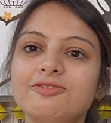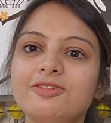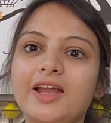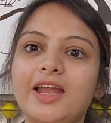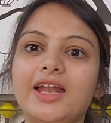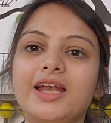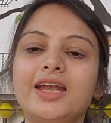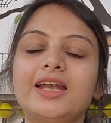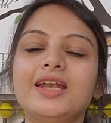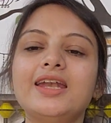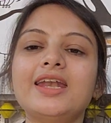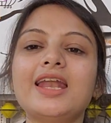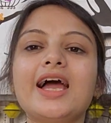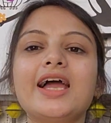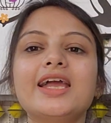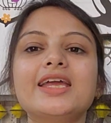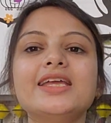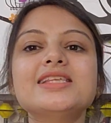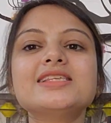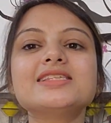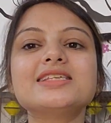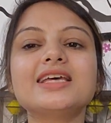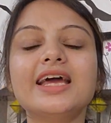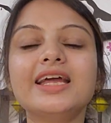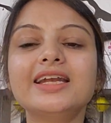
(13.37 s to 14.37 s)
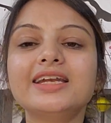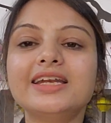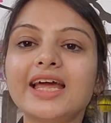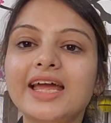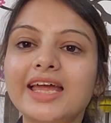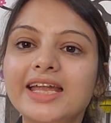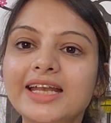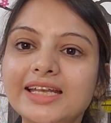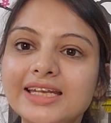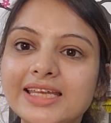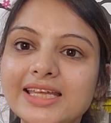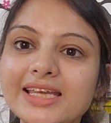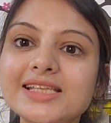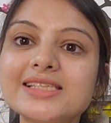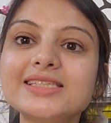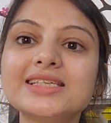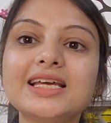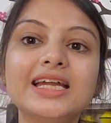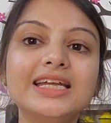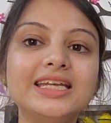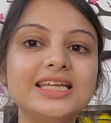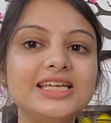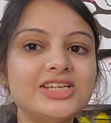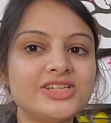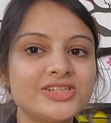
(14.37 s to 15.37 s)
and 90's
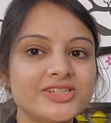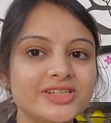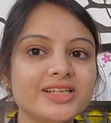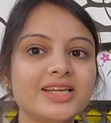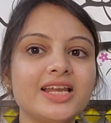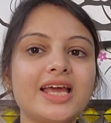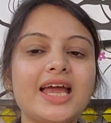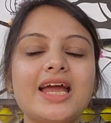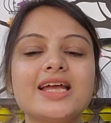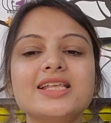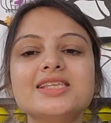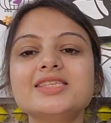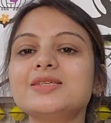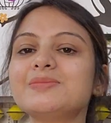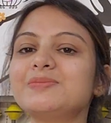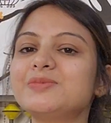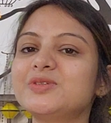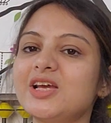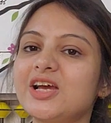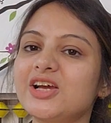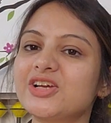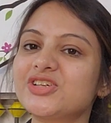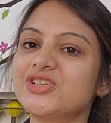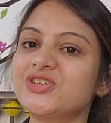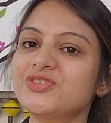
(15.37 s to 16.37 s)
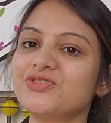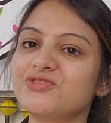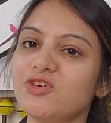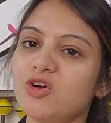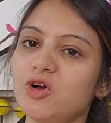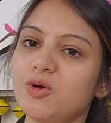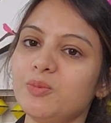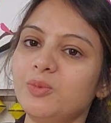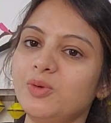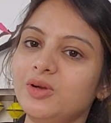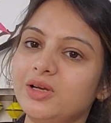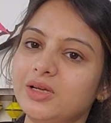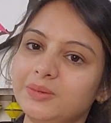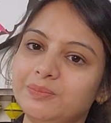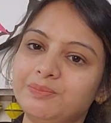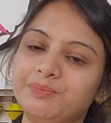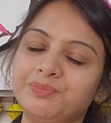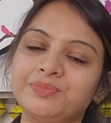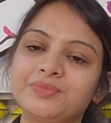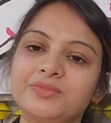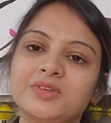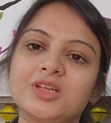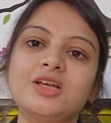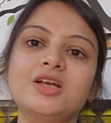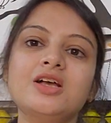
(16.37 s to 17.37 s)
addition and subtraction formula.
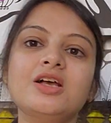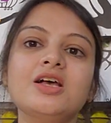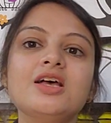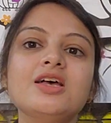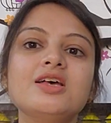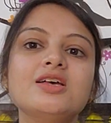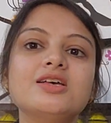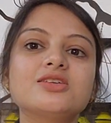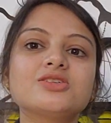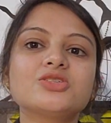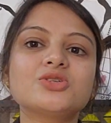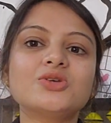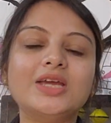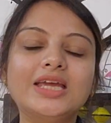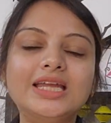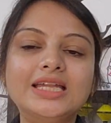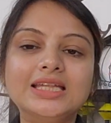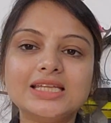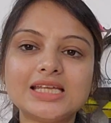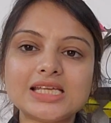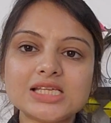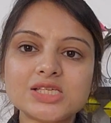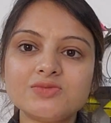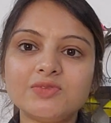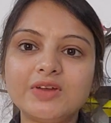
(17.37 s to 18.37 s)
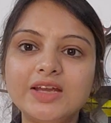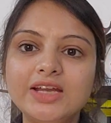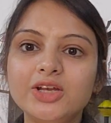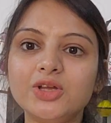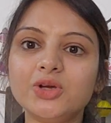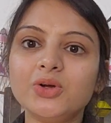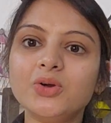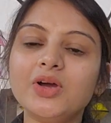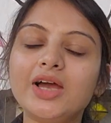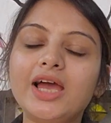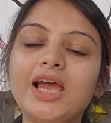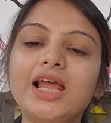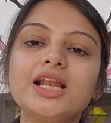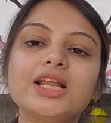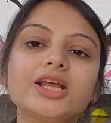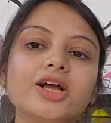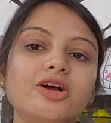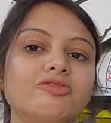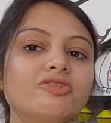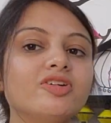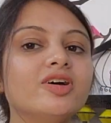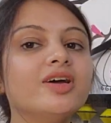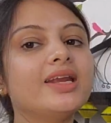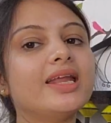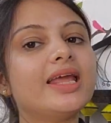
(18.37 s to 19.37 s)
So in this video I'll
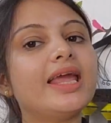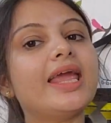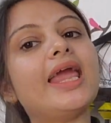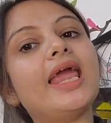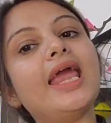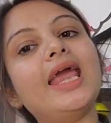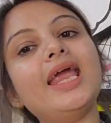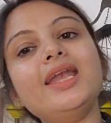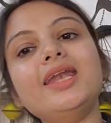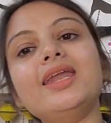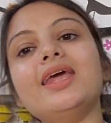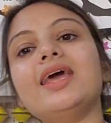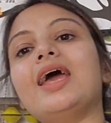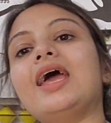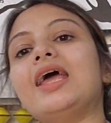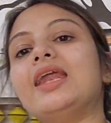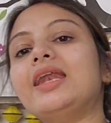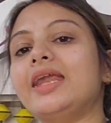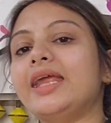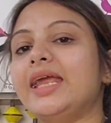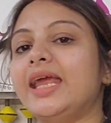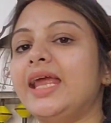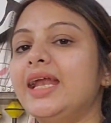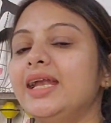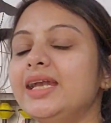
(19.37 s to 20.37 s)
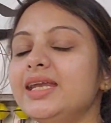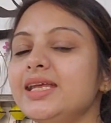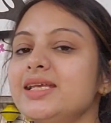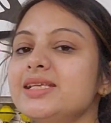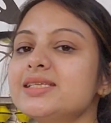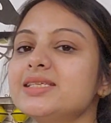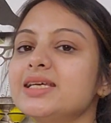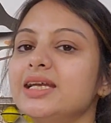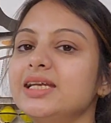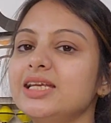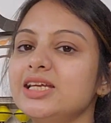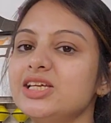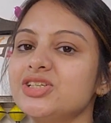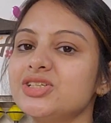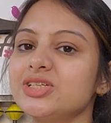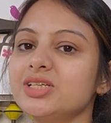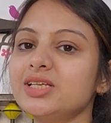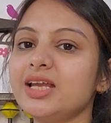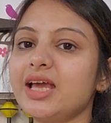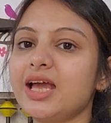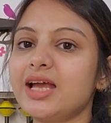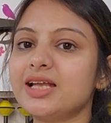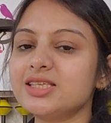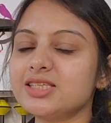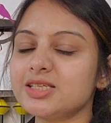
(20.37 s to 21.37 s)
cover 8 and 80's addition
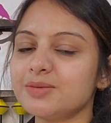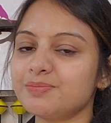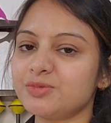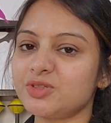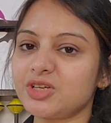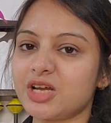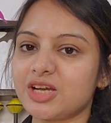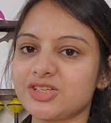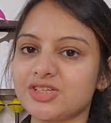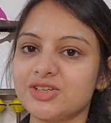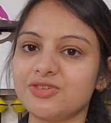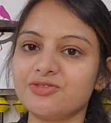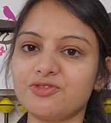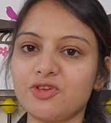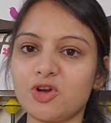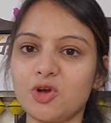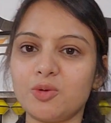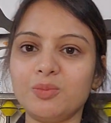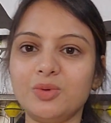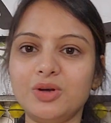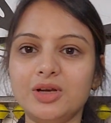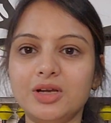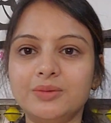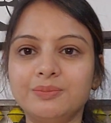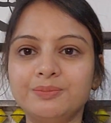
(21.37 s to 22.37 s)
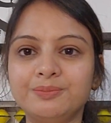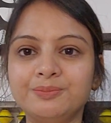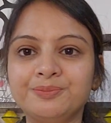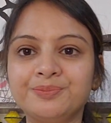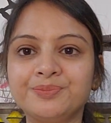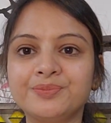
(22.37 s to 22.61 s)
and subtraction formula.